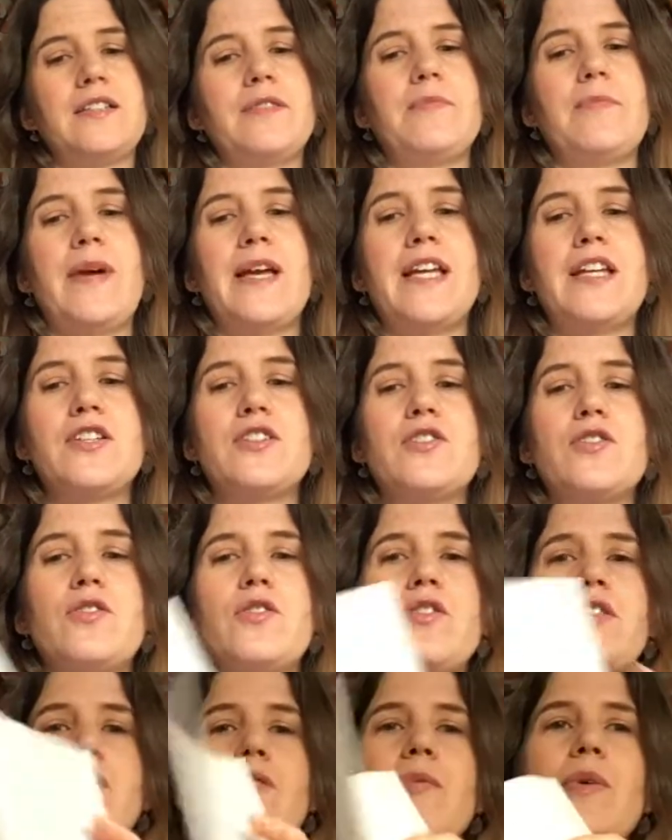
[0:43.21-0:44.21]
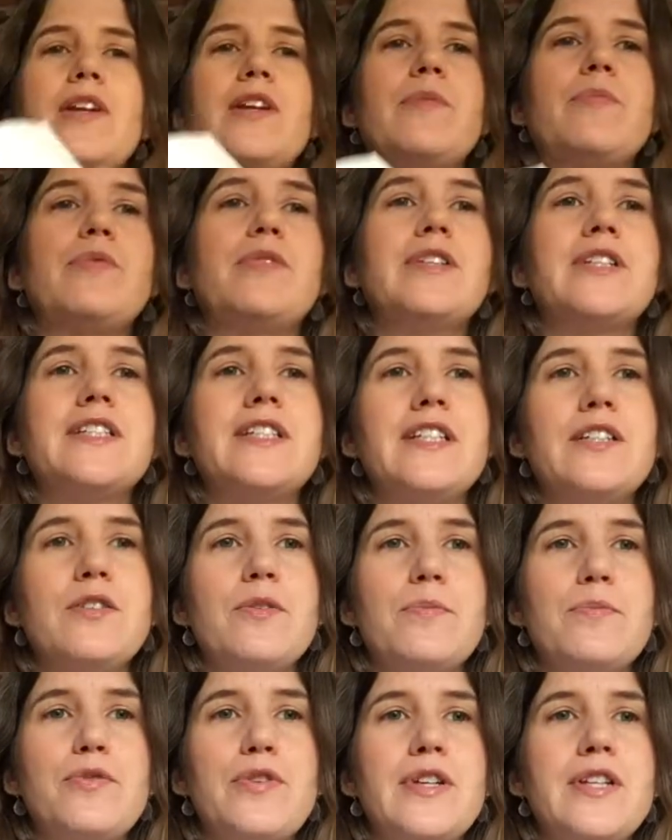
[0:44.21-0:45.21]
make sure that when you put it in your
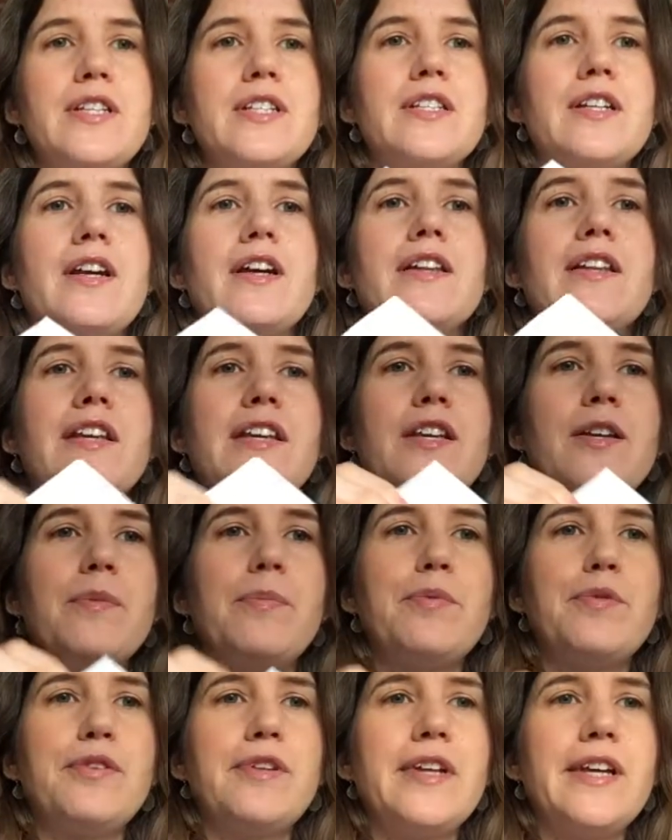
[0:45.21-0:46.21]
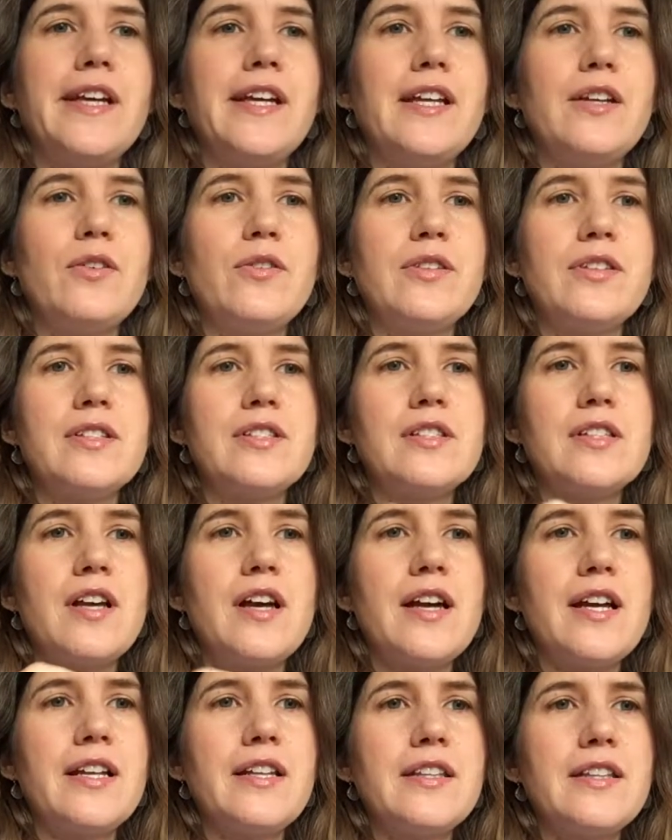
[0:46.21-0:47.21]
printer that you put it in on the
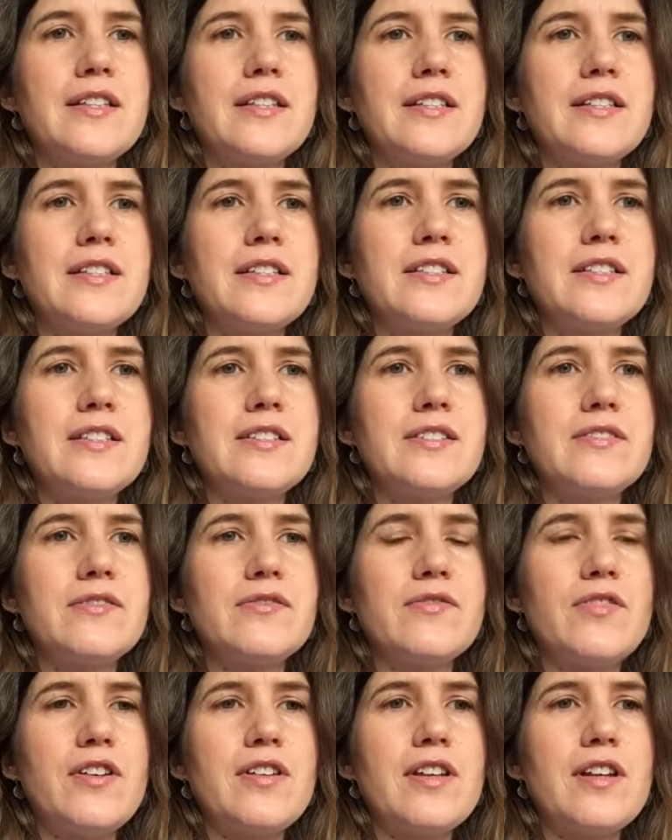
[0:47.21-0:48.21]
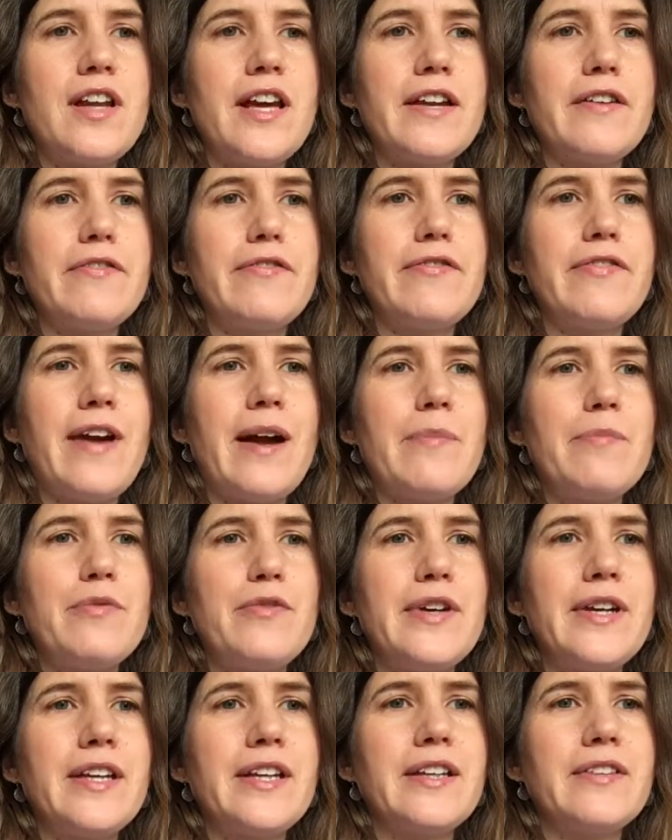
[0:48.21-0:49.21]
side that's rather like
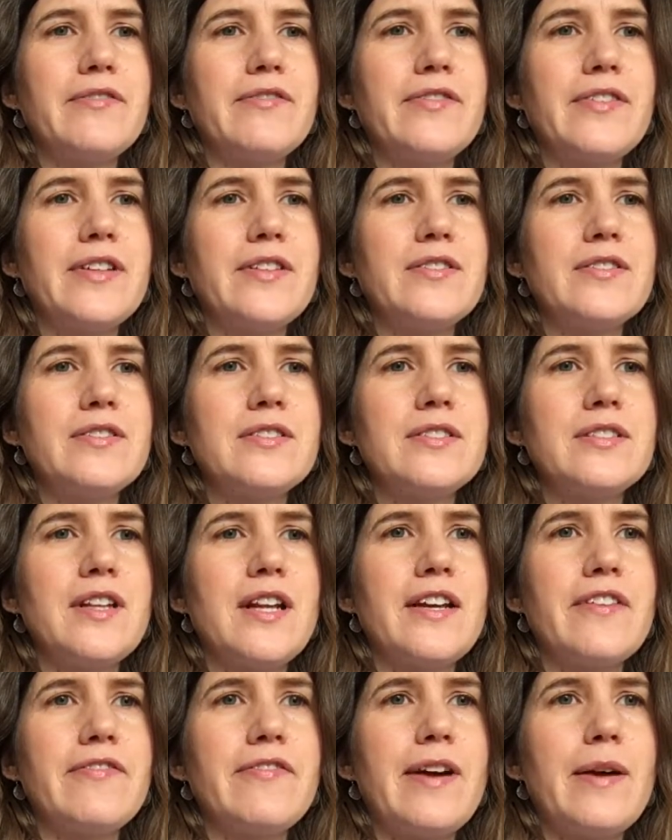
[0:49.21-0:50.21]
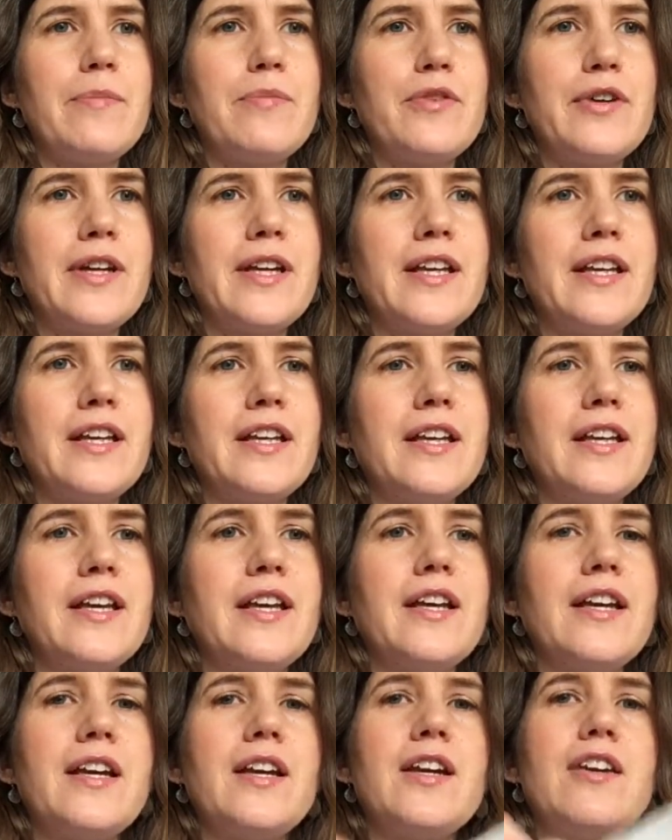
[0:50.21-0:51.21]
fabric, feels like fabric,
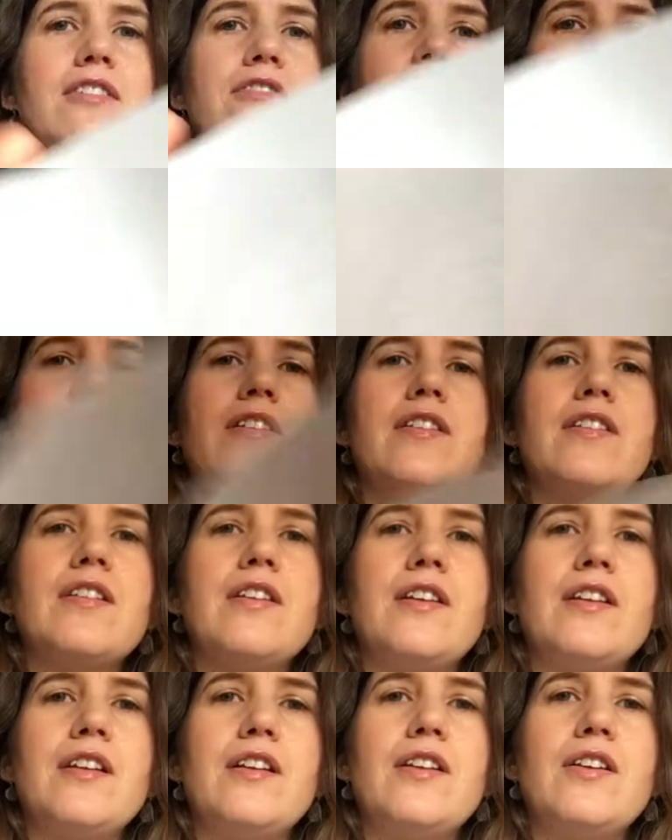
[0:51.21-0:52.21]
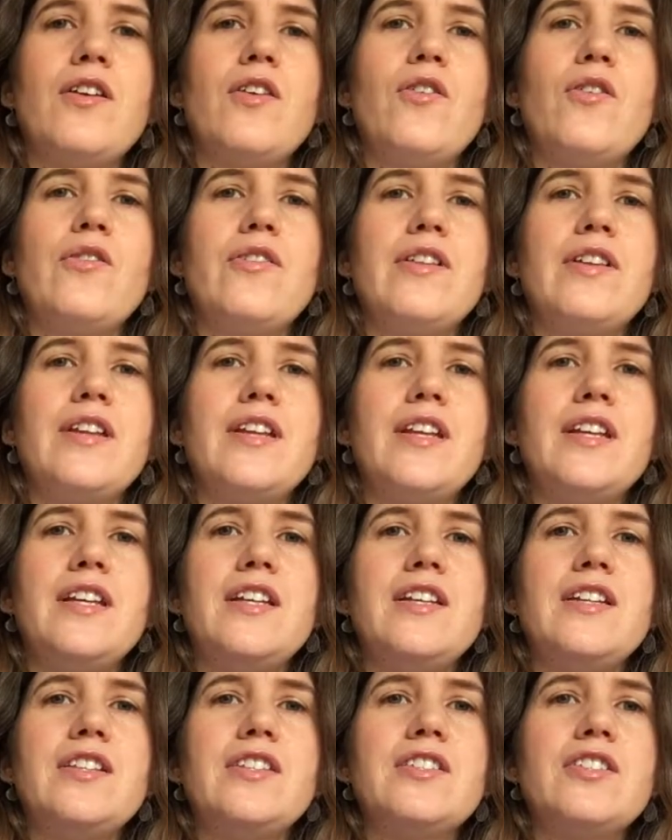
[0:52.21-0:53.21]
rather than on
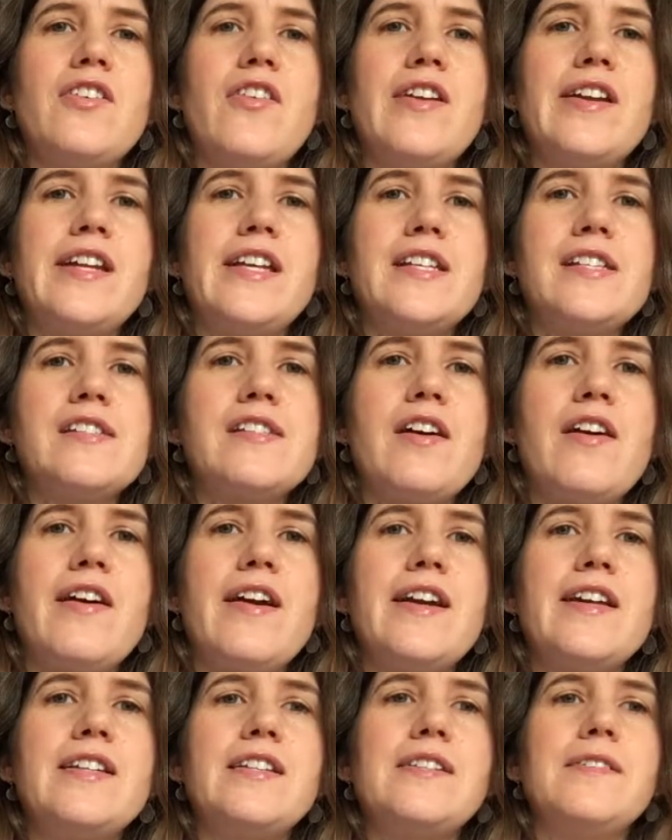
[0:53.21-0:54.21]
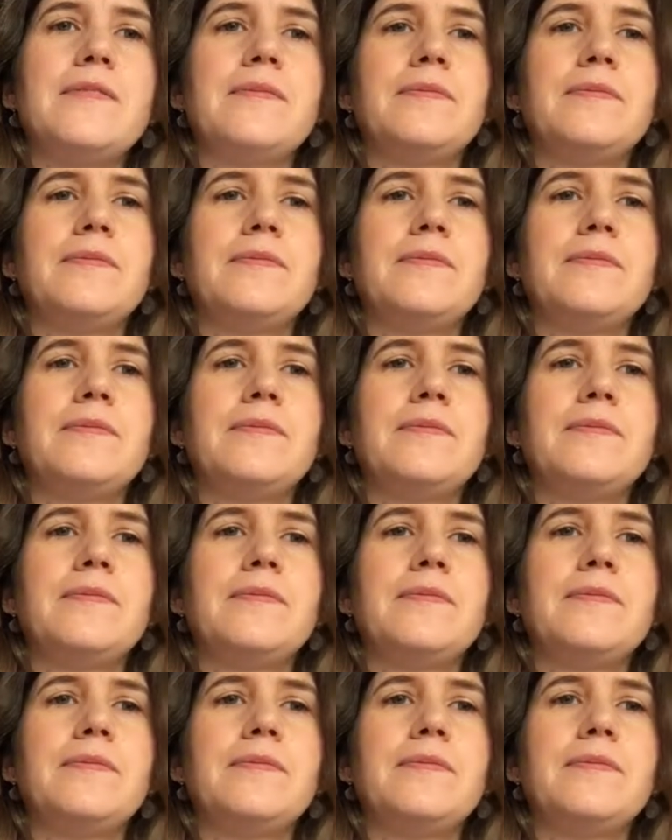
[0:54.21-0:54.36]
the shiny side.